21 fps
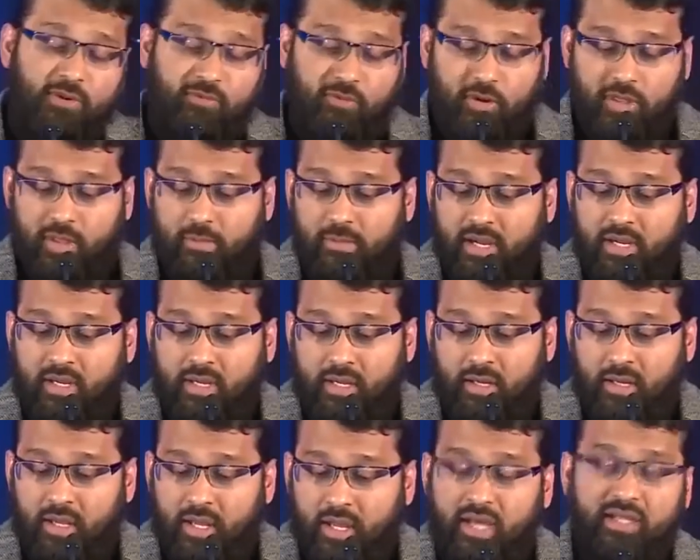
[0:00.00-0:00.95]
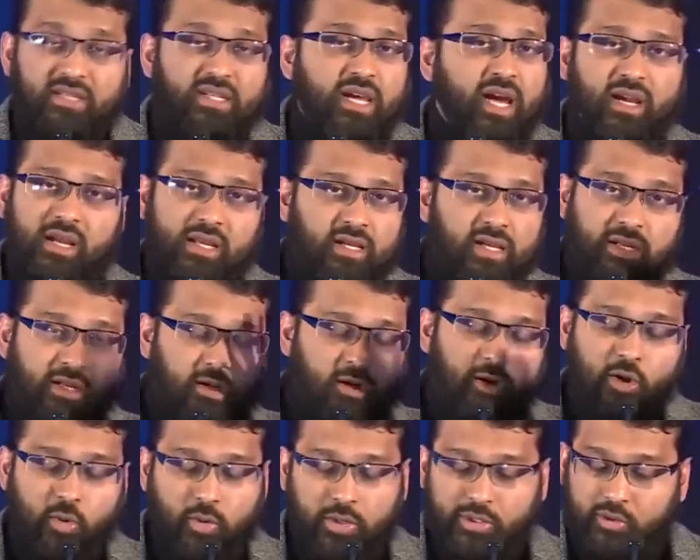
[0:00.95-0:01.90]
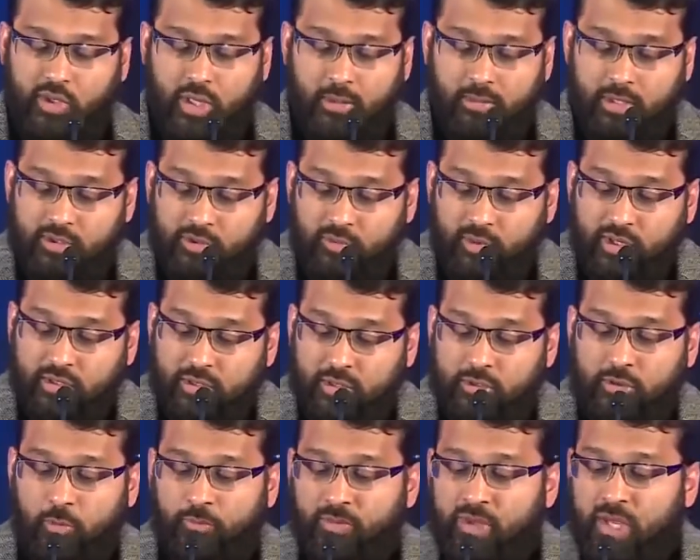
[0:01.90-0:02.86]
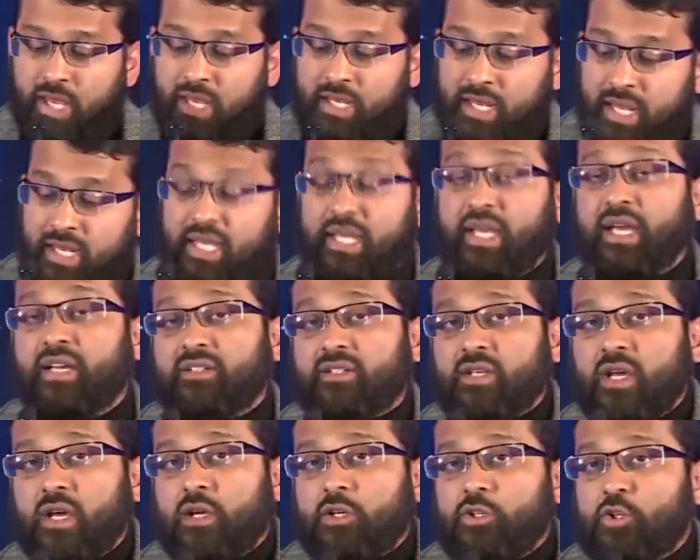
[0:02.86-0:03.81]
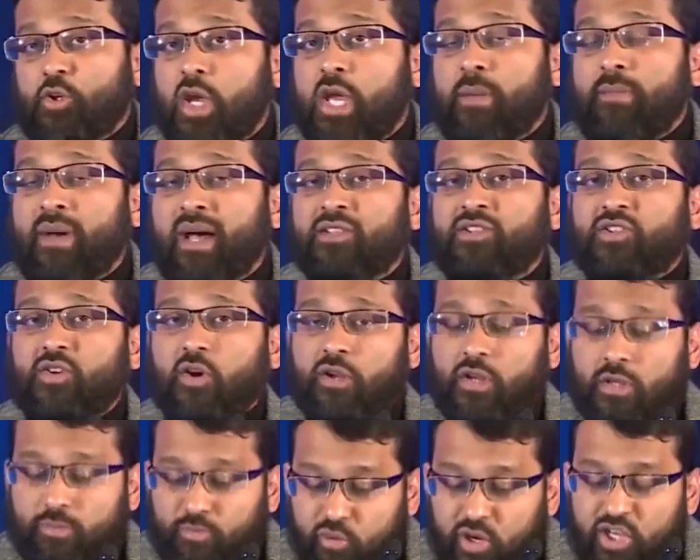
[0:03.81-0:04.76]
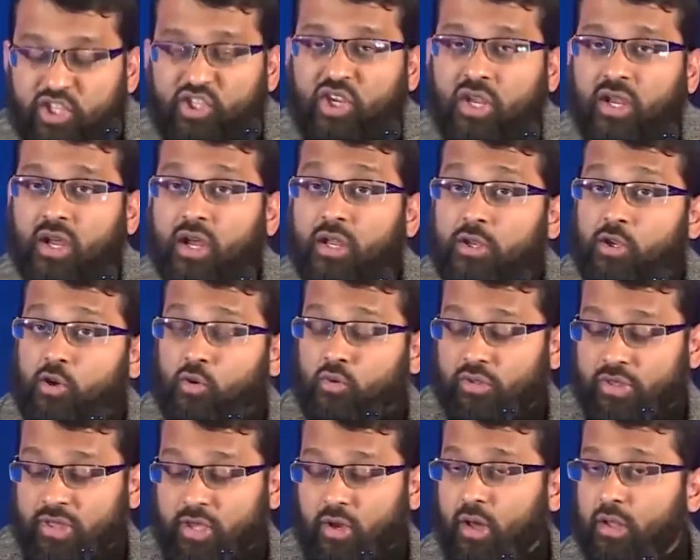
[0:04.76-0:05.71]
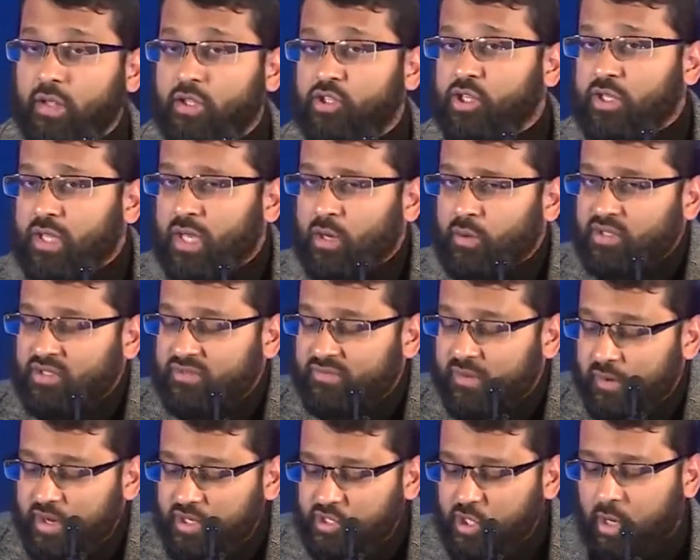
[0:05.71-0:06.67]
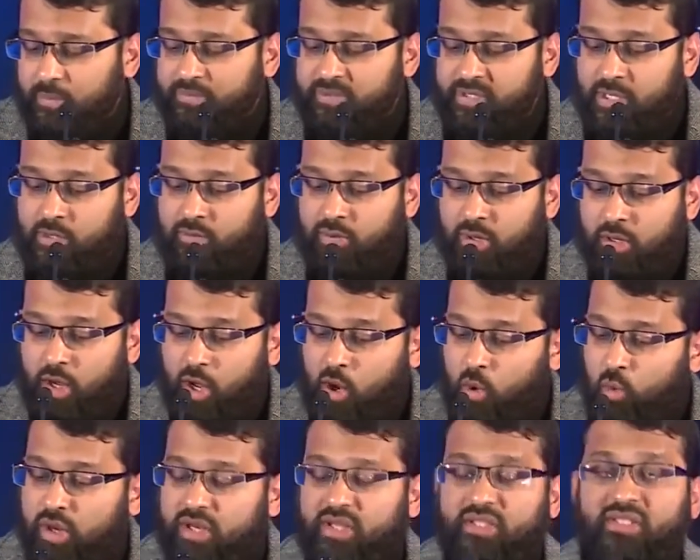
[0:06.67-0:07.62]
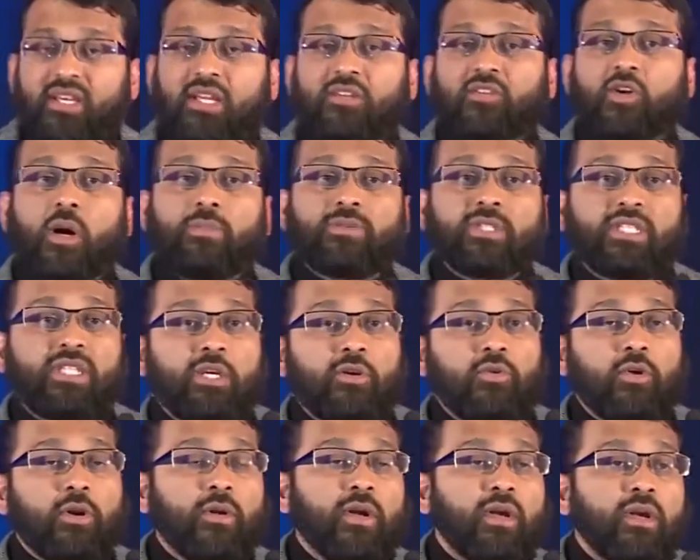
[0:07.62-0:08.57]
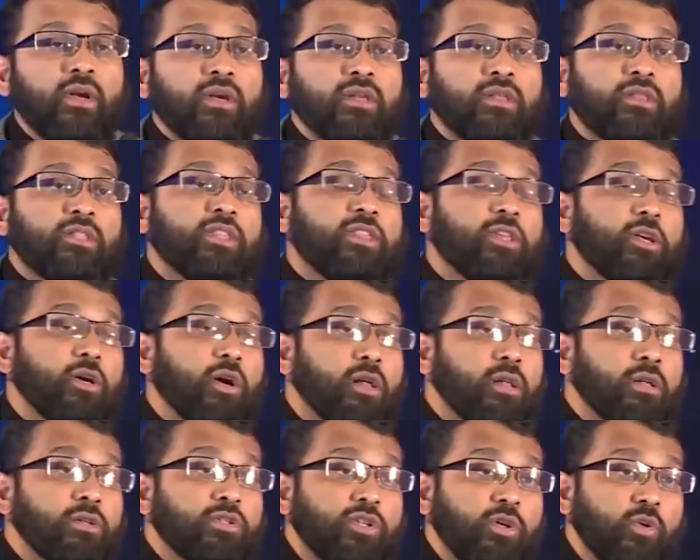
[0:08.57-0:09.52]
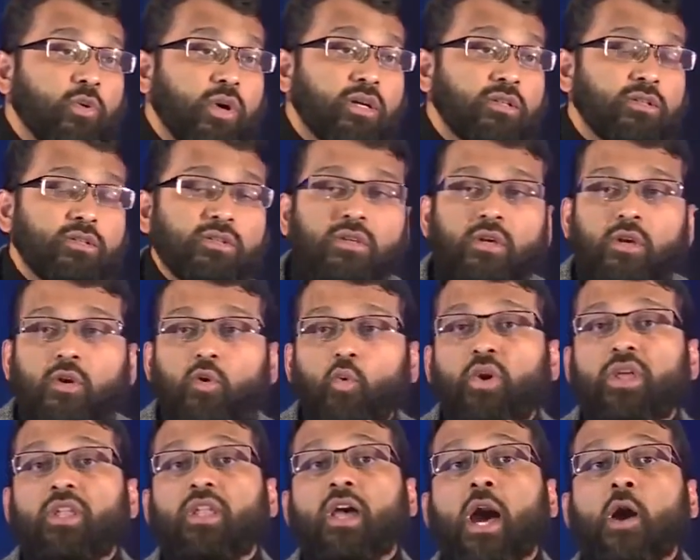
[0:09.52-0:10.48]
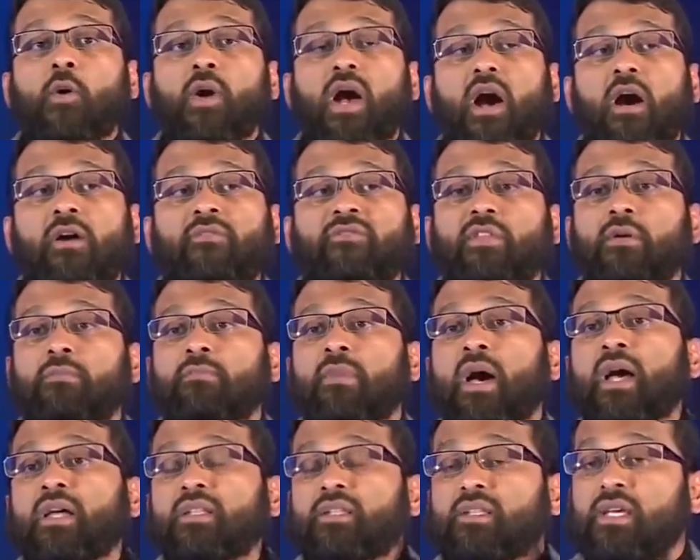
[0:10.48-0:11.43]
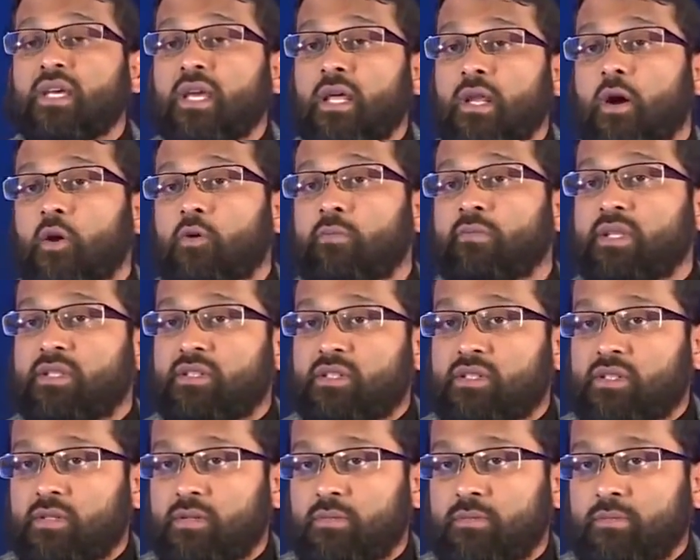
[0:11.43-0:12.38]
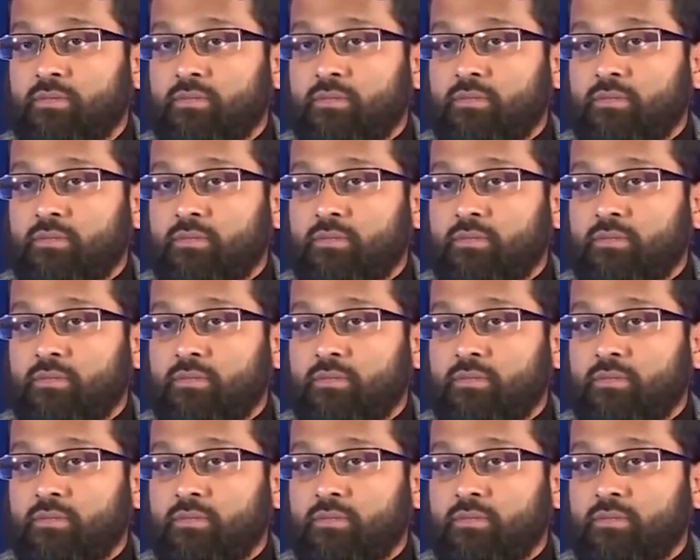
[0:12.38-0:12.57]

before the Meccan attack, and he didn't know what Juhayman was going to do. In any case, Juhayman started preaching a new theology that was very top secret. What is that top secret? The theology was, we now have the Mahdi in our midst.